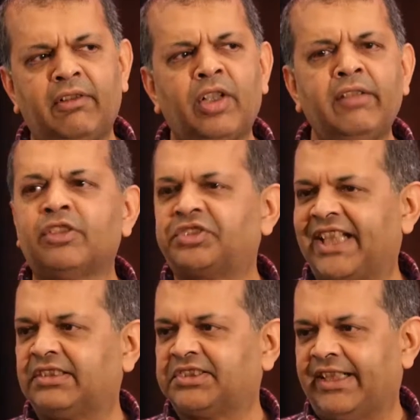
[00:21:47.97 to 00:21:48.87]
want to run for
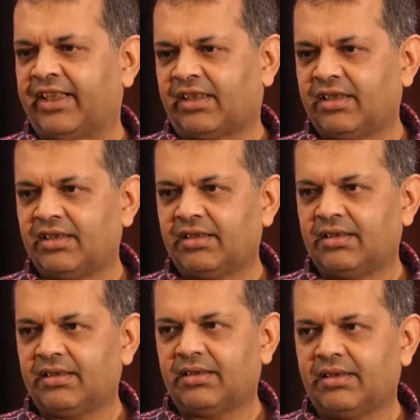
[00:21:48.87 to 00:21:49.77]
state senate."
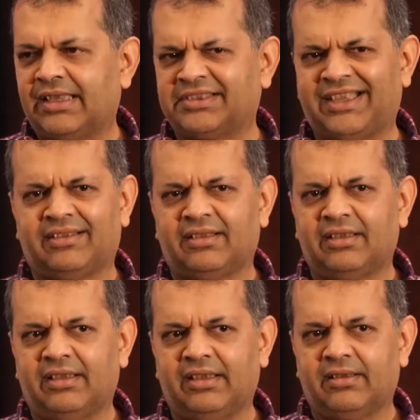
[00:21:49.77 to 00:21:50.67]
And I said,
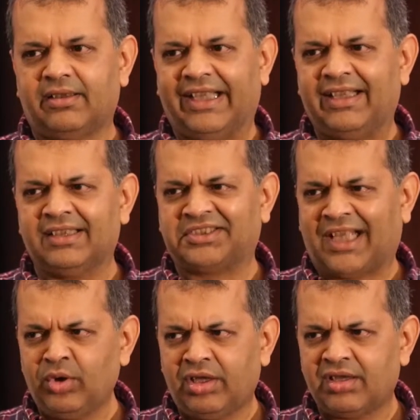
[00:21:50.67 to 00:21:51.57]
"In the
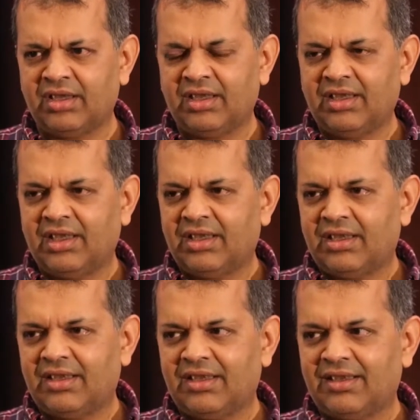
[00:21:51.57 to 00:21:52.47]
South?
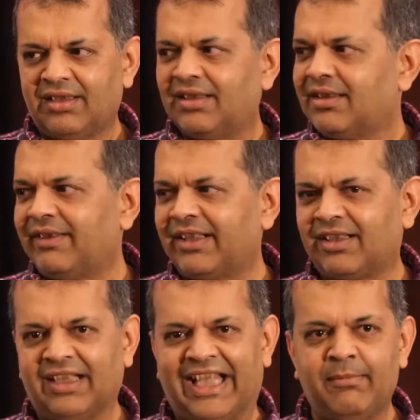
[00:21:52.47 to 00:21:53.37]

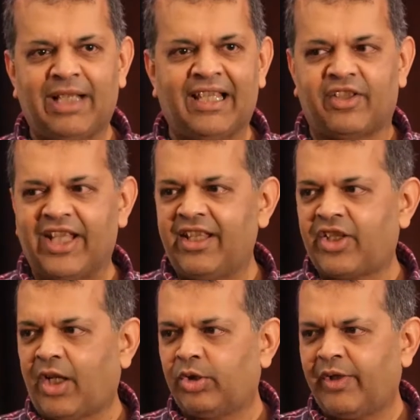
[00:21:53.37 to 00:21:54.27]
With a name like Jay
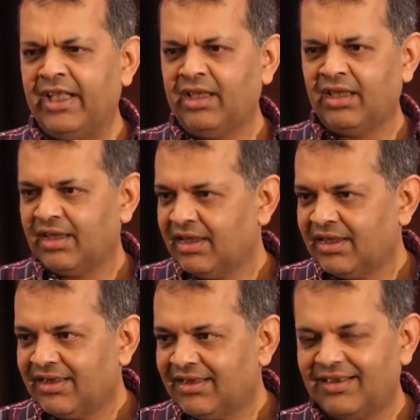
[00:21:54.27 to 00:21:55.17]
Chowdhury?" I
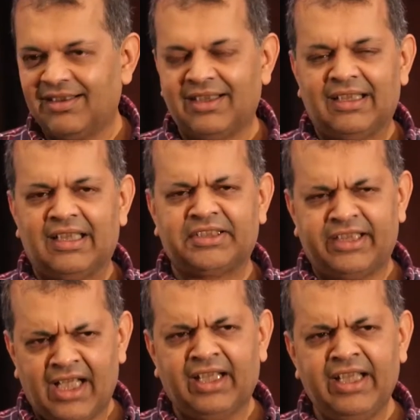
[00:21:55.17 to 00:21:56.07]

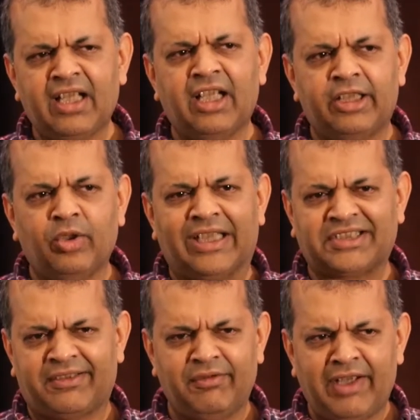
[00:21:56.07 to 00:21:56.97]
said, "Yeah, I think I can do it." I
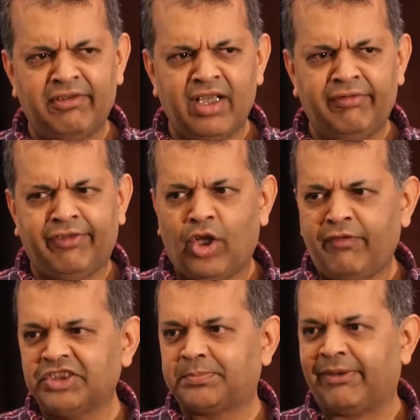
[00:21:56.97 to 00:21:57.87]
said, "You've never run for
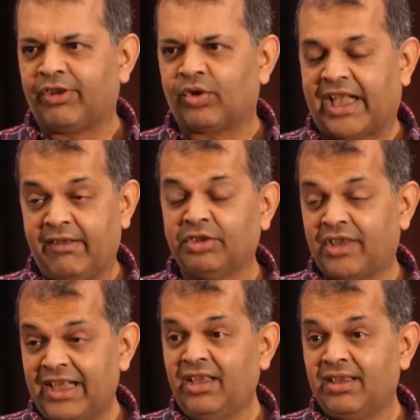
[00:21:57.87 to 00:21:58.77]
office before." And he was
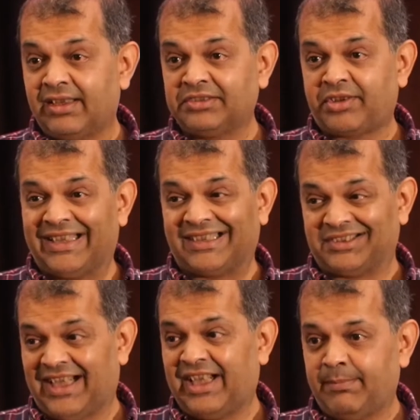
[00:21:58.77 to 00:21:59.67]
running in a district
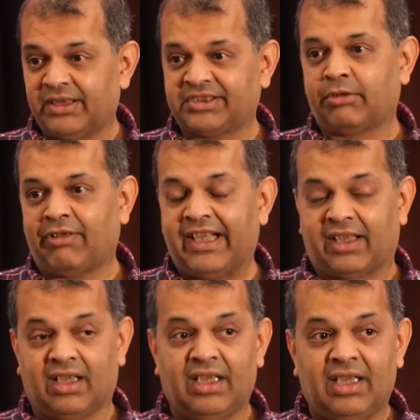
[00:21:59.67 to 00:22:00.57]
that's ninety percent
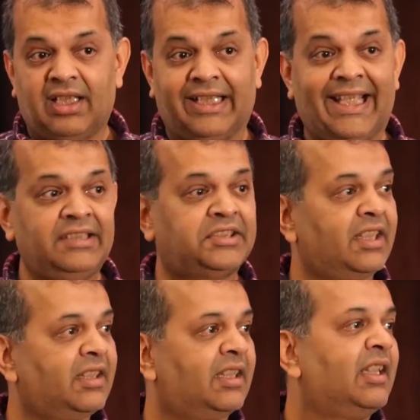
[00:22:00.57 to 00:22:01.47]
white against
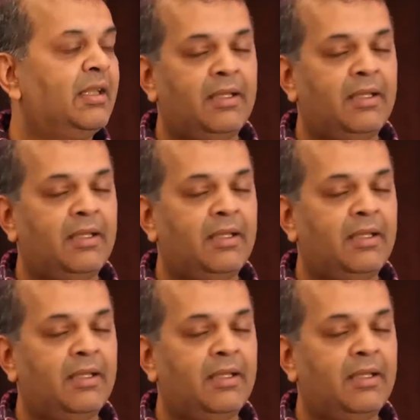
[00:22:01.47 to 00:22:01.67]
a